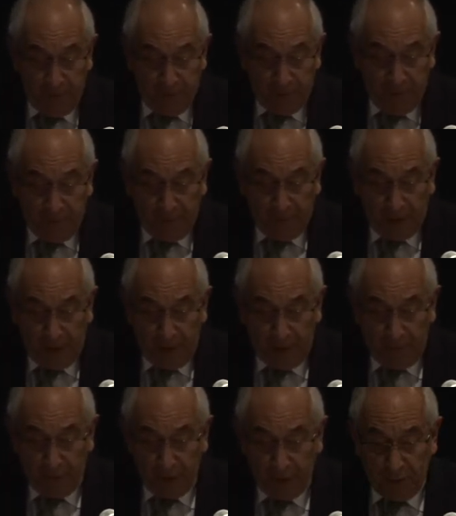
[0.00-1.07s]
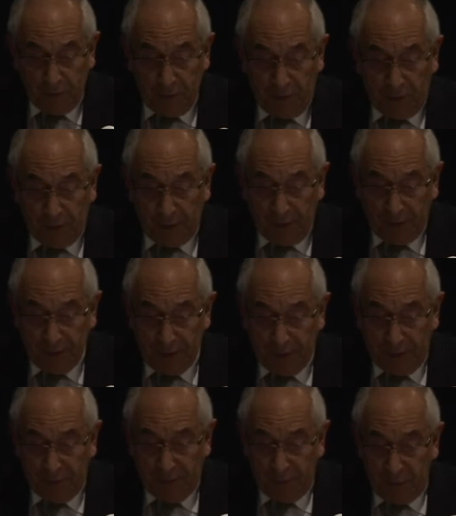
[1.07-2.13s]
Sometimes one doesn't
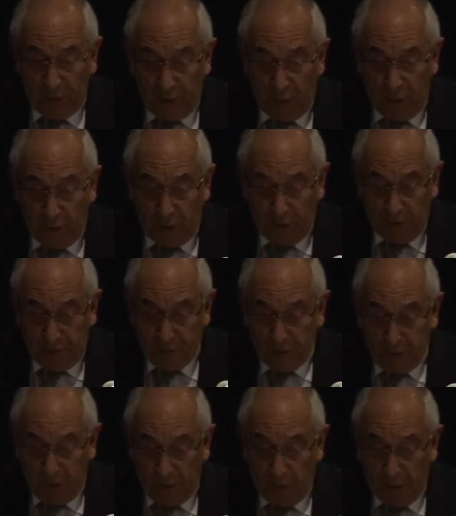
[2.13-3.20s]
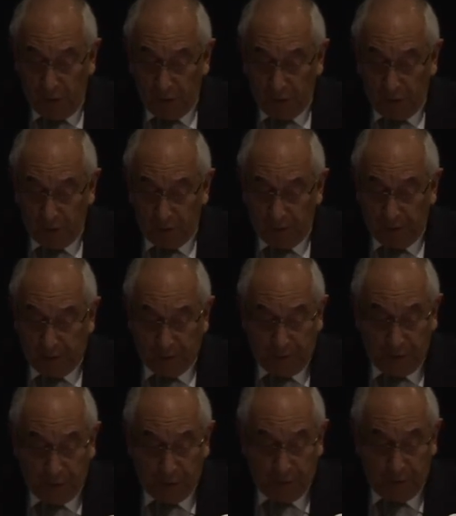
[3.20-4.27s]
even know his or her contact
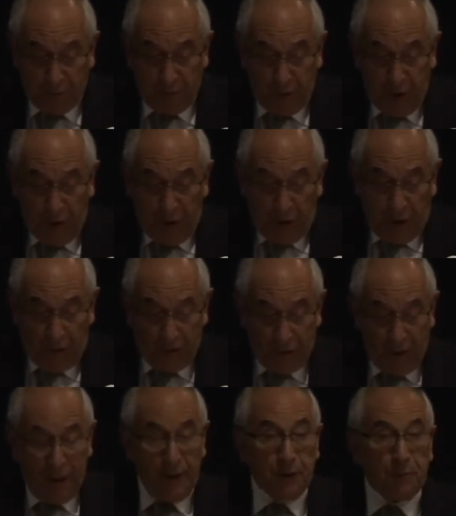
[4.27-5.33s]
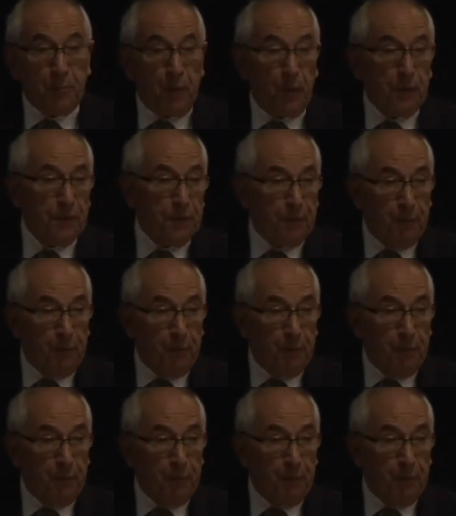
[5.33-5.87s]
person or salesperson